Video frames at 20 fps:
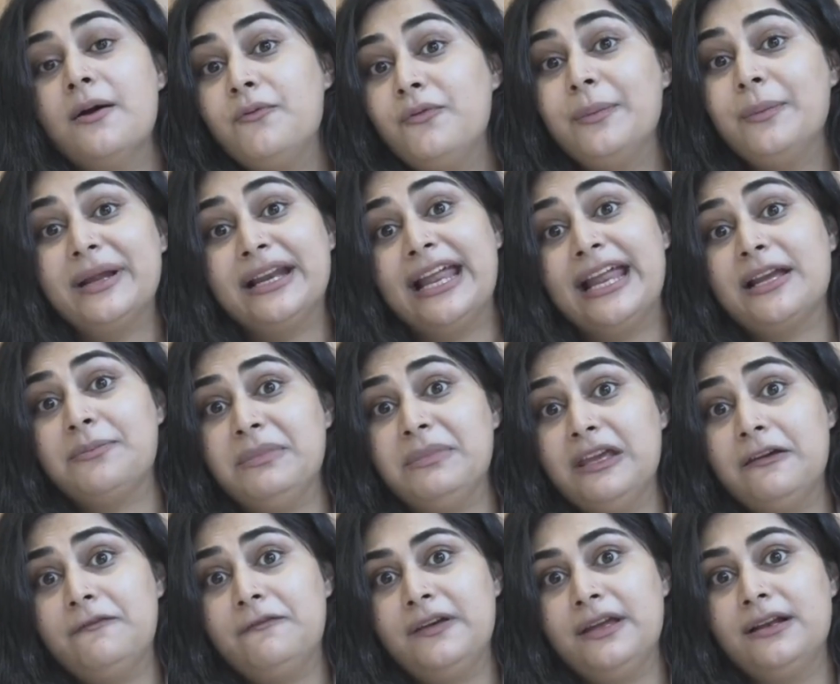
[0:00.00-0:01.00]
women like
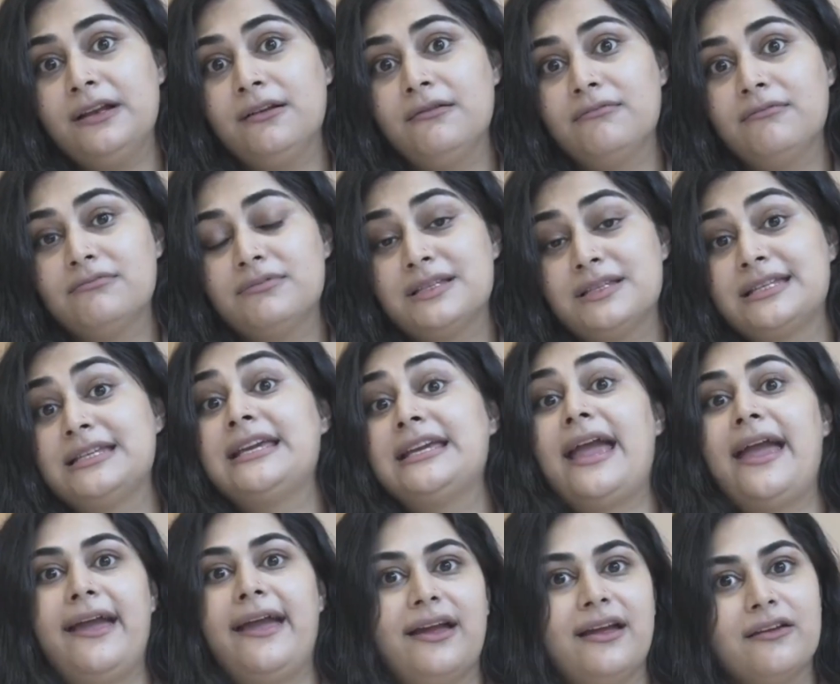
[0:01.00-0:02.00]
me feel
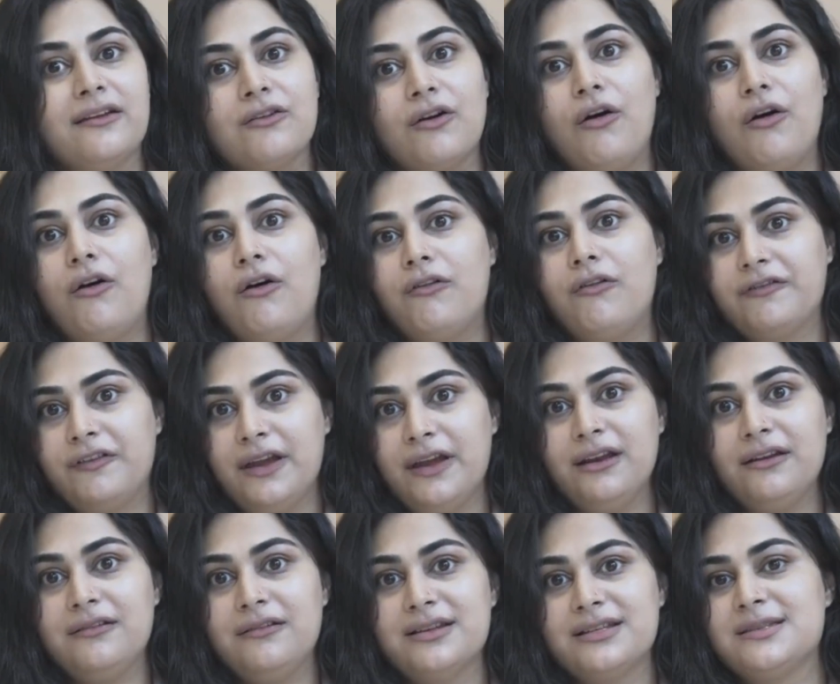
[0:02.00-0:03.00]
scared of
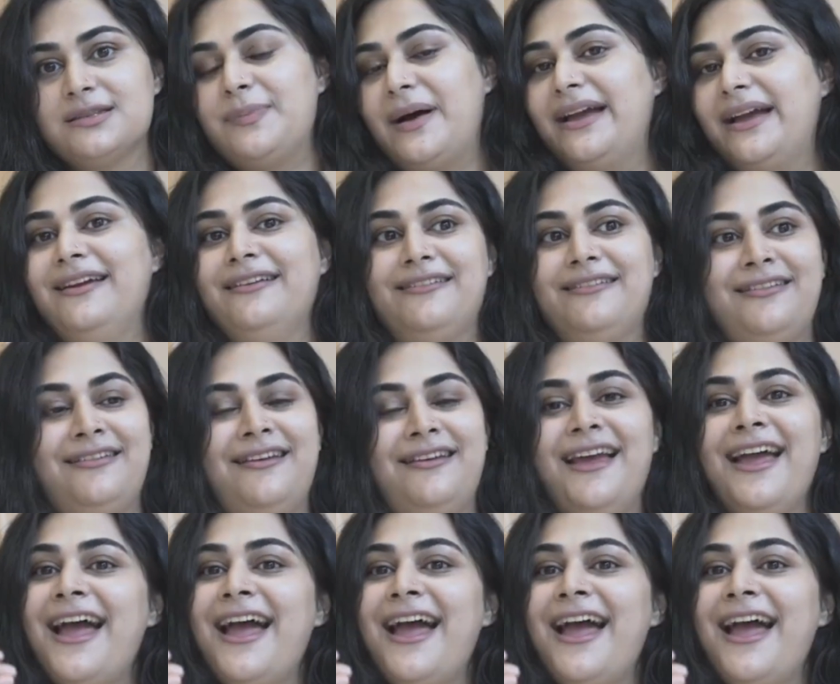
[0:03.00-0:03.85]
it despite